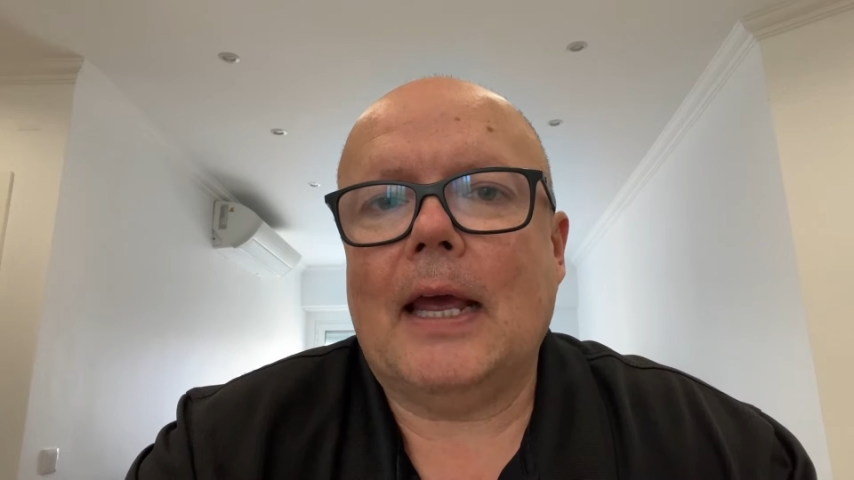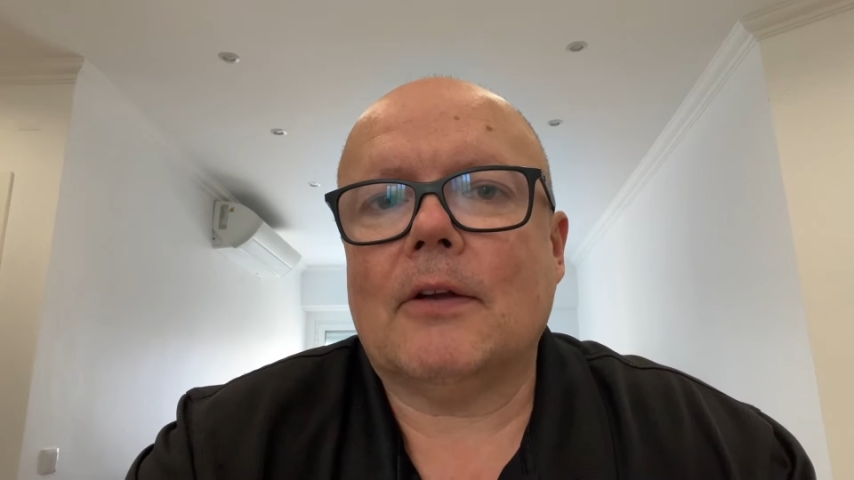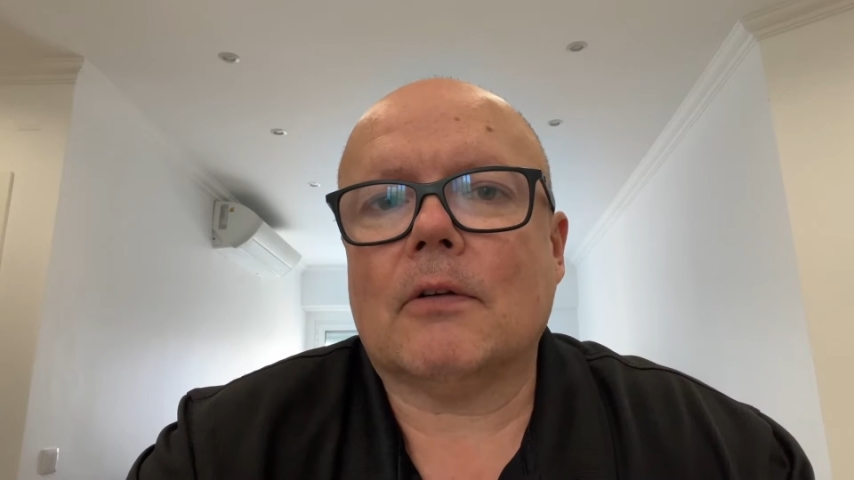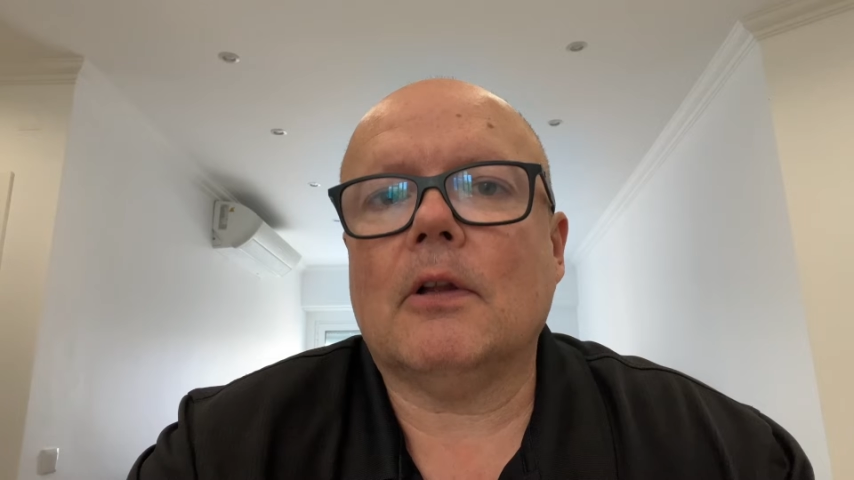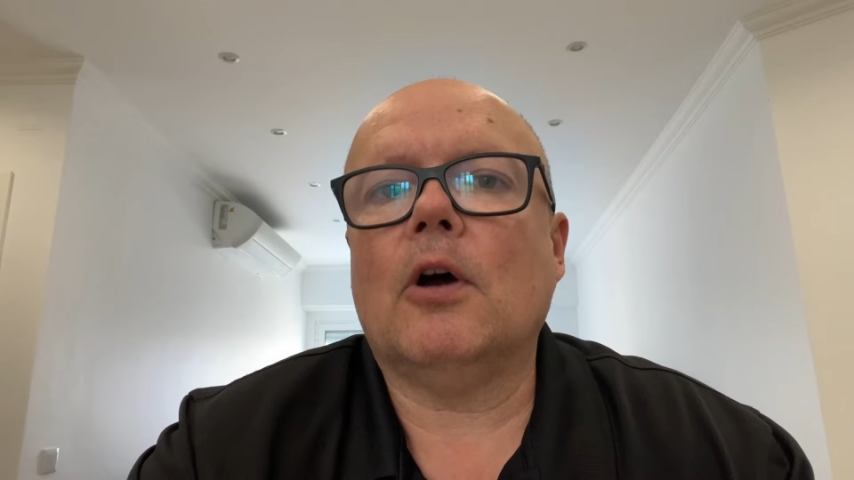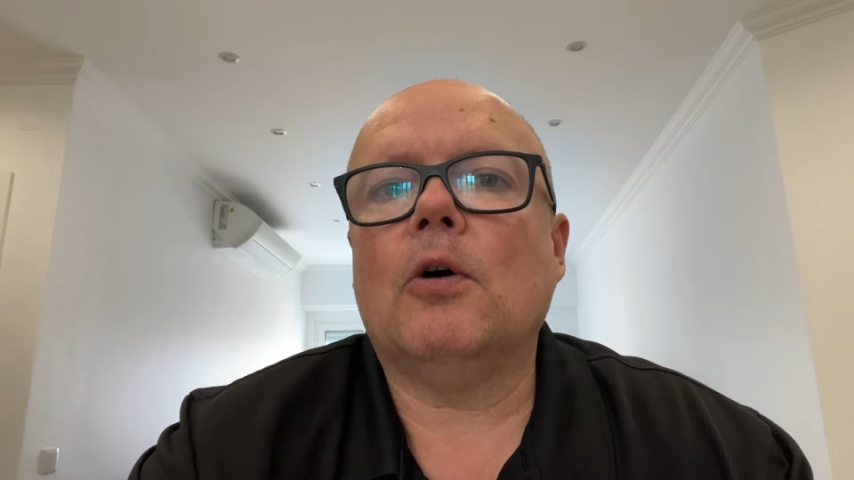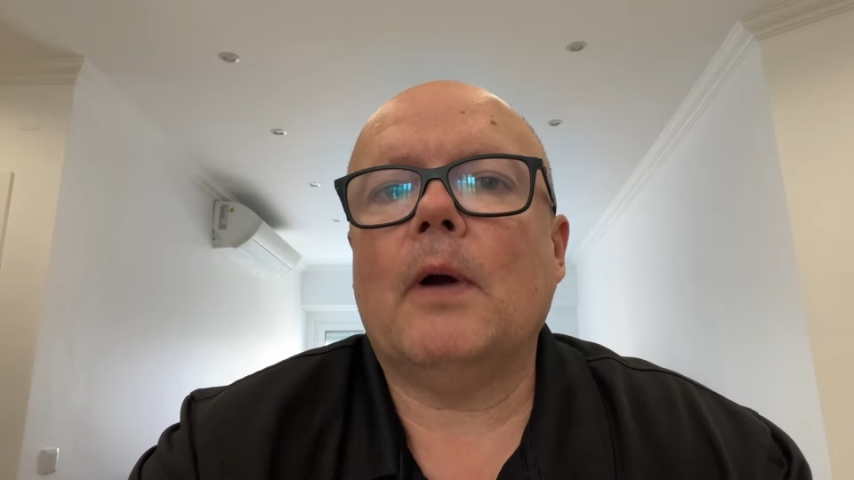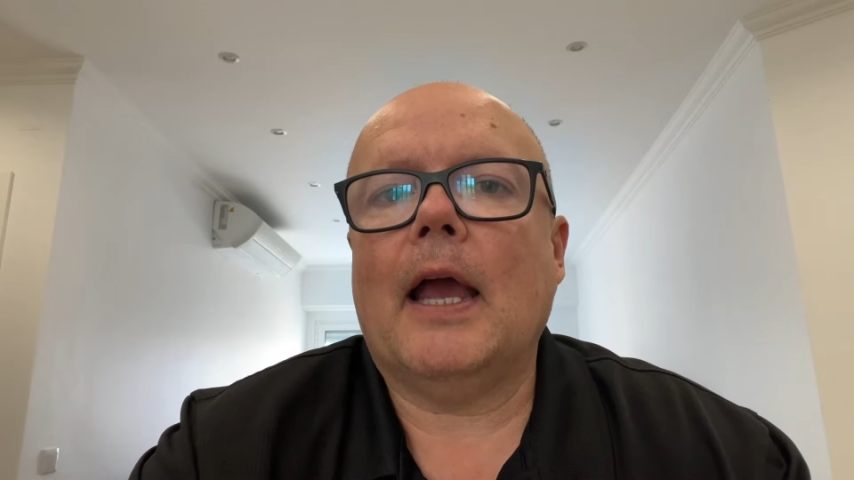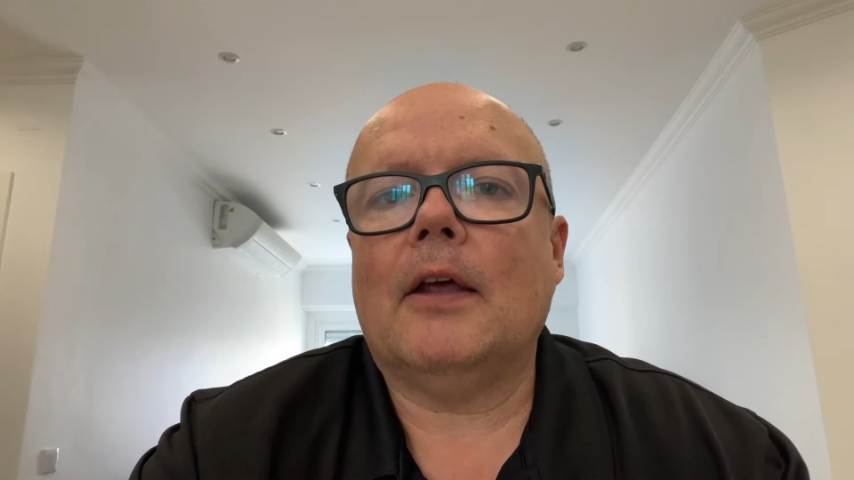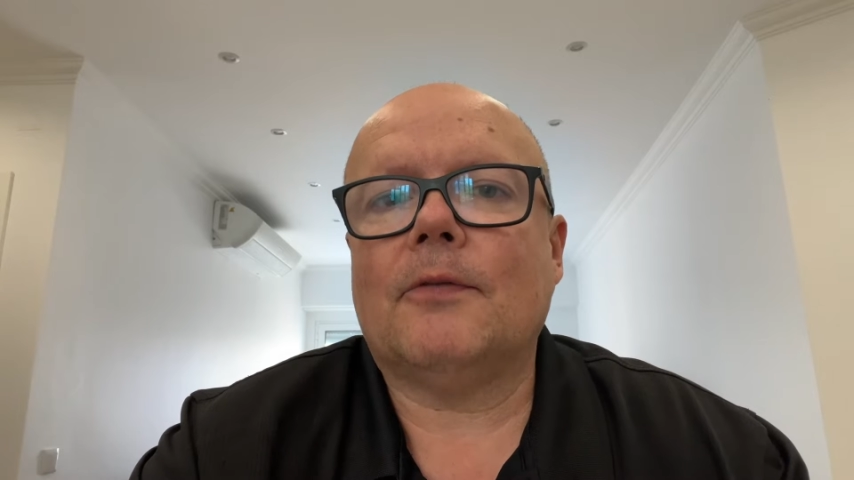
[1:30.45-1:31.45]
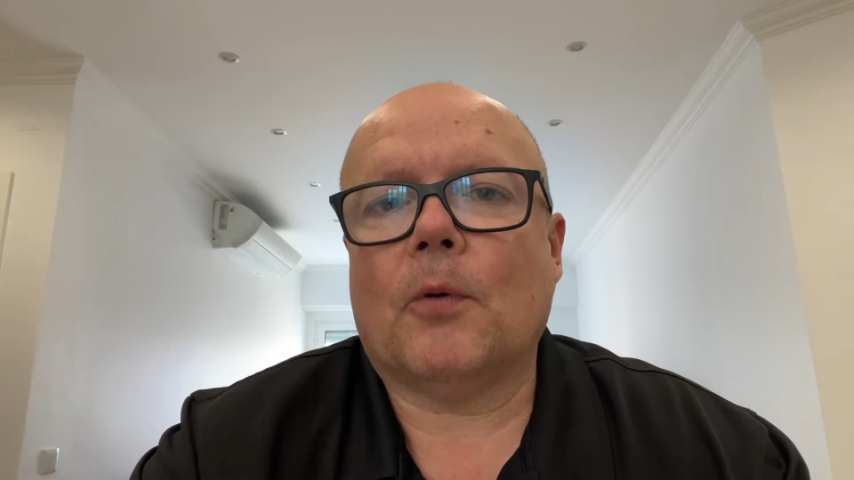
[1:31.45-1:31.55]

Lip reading: as low as